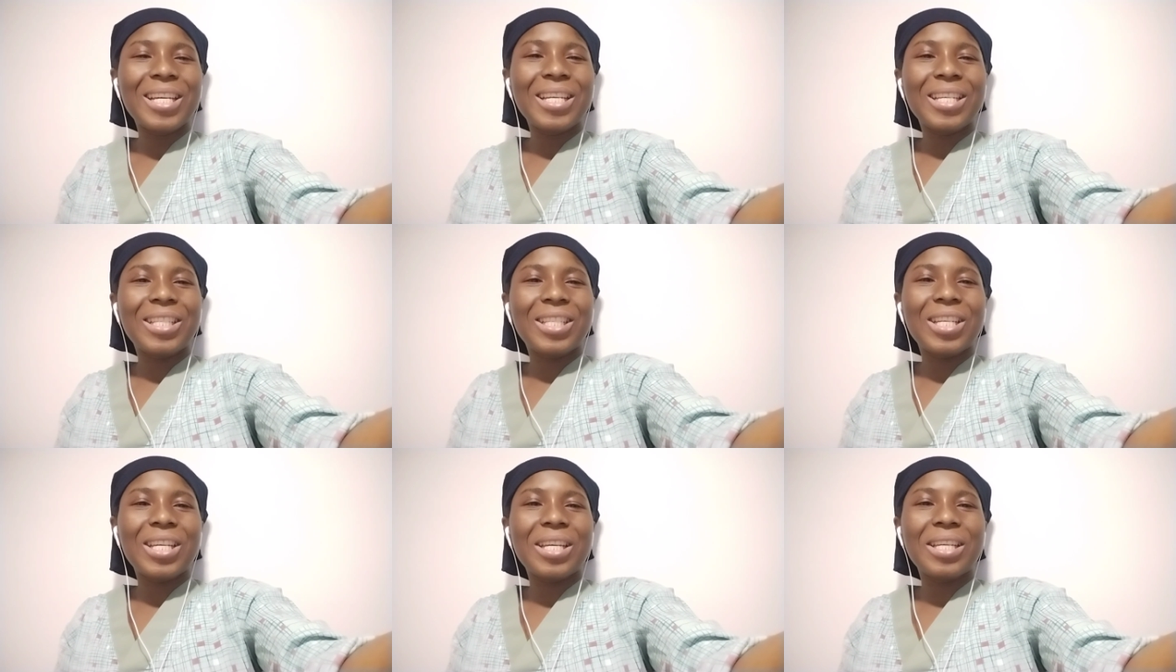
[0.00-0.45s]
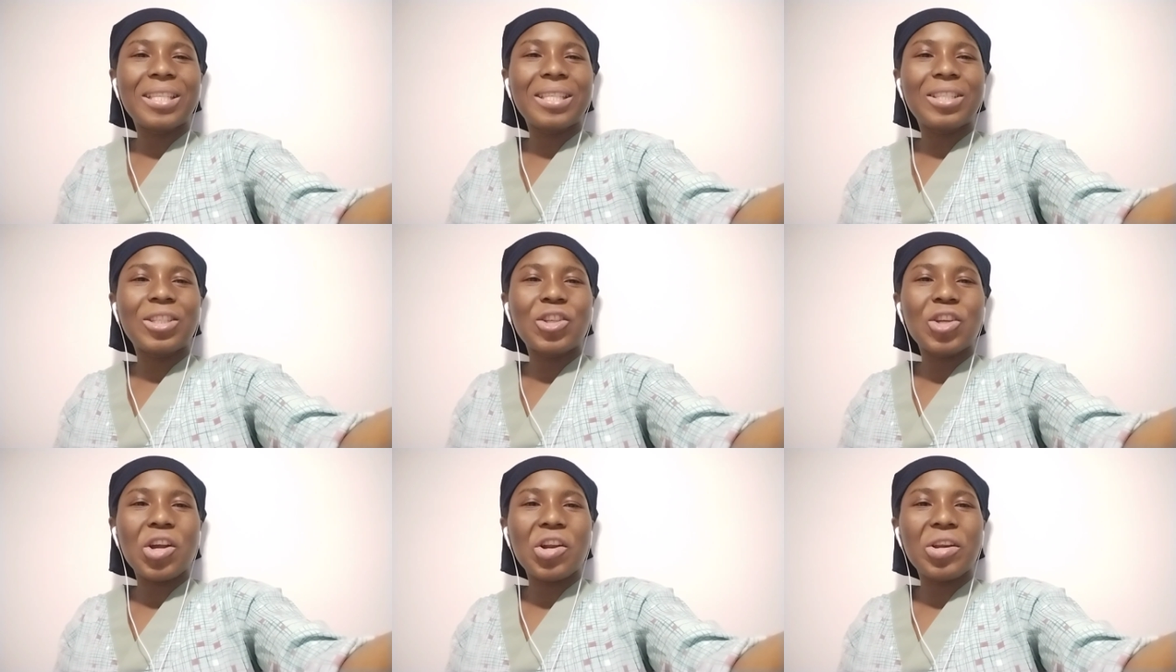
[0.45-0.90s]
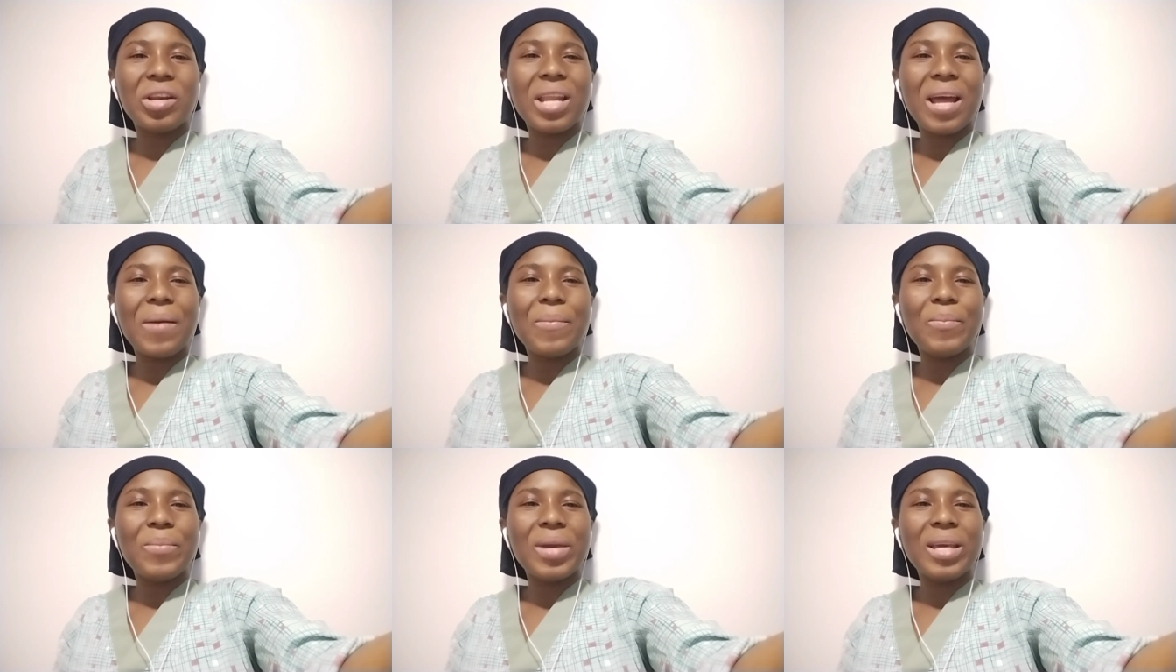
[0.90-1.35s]
she is sharing
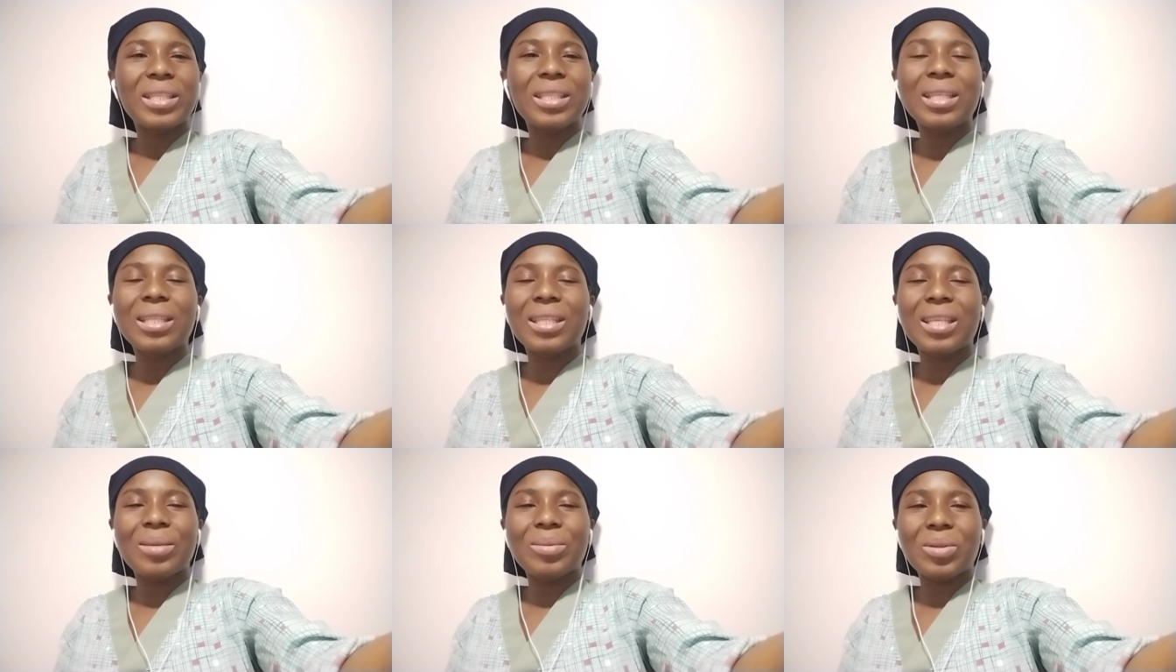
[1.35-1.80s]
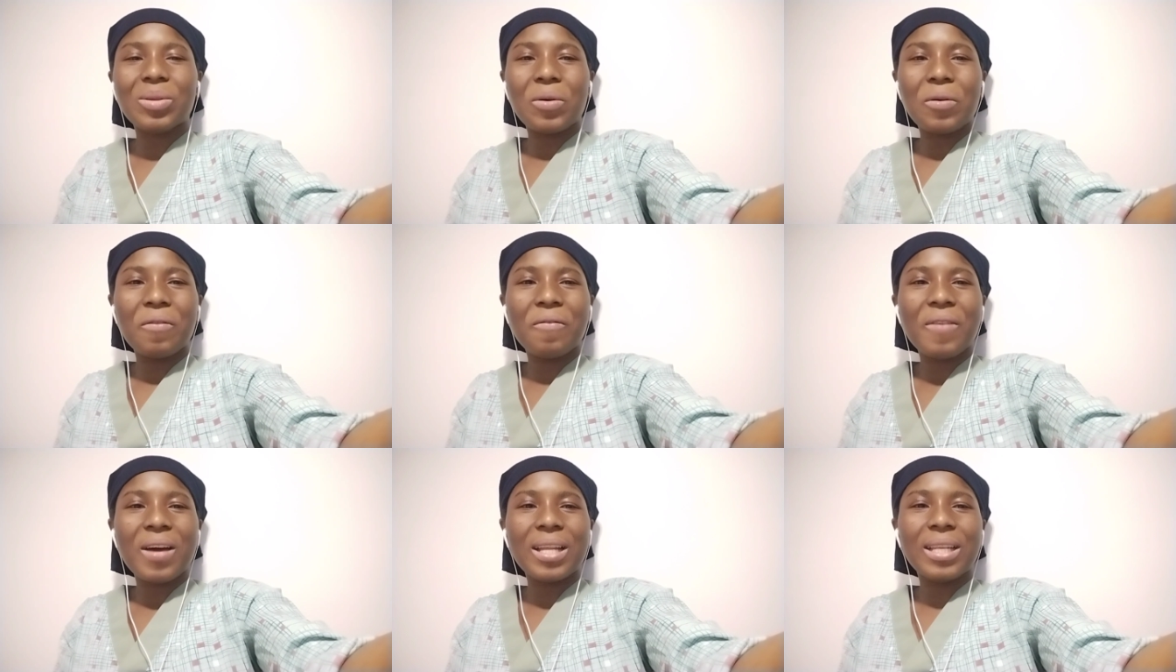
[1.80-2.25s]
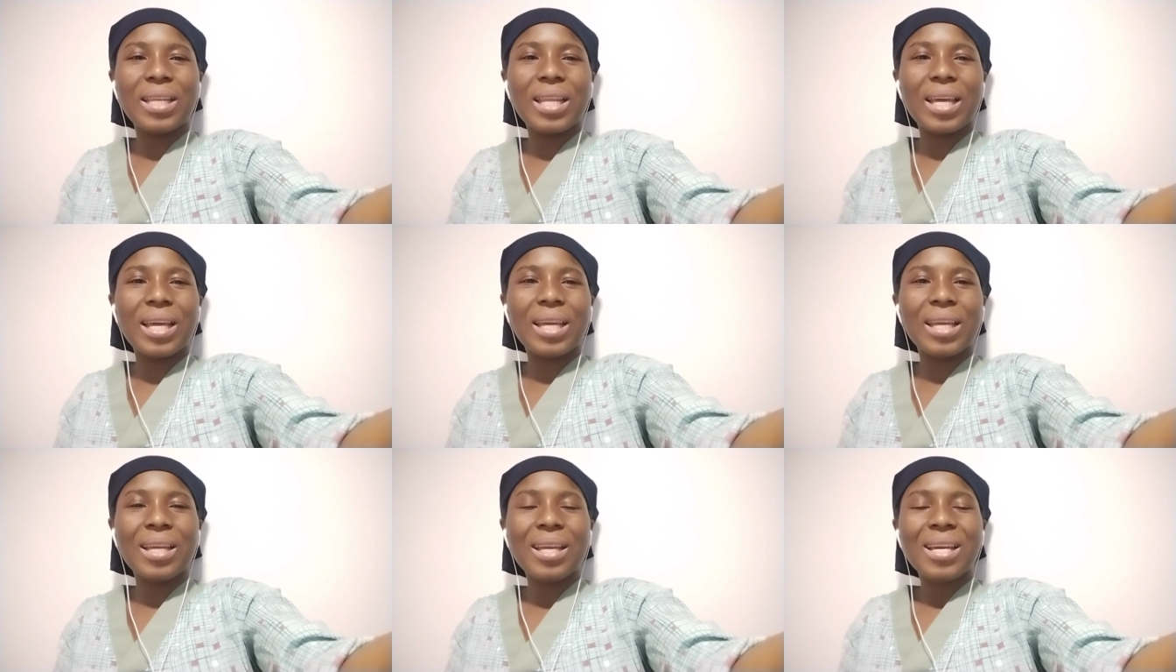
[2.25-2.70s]
amazing tips over there